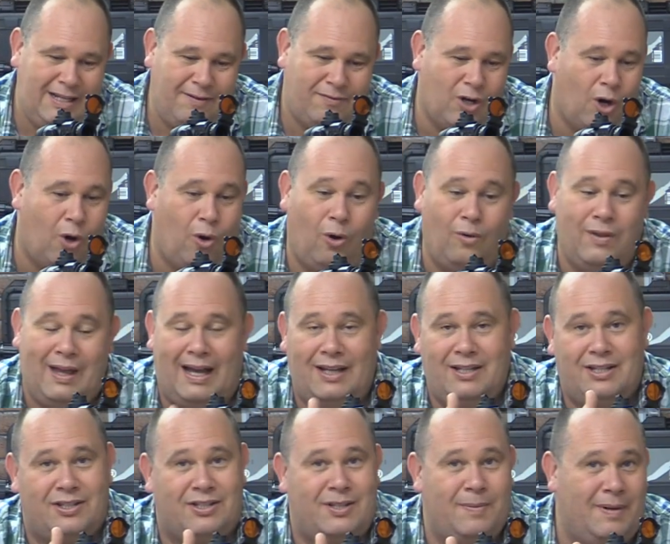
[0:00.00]
you've got all that
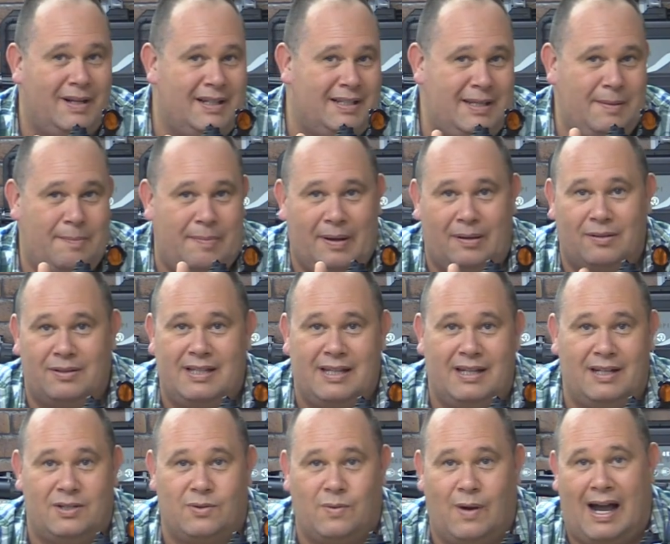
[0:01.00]
adjustability built
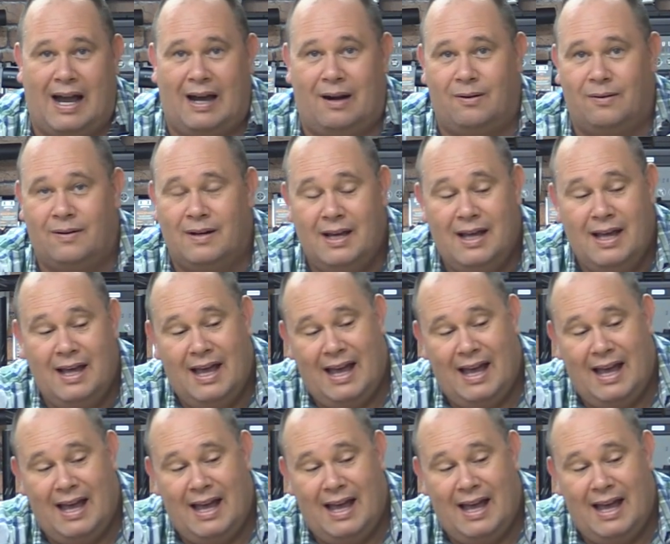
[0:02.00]
in as well.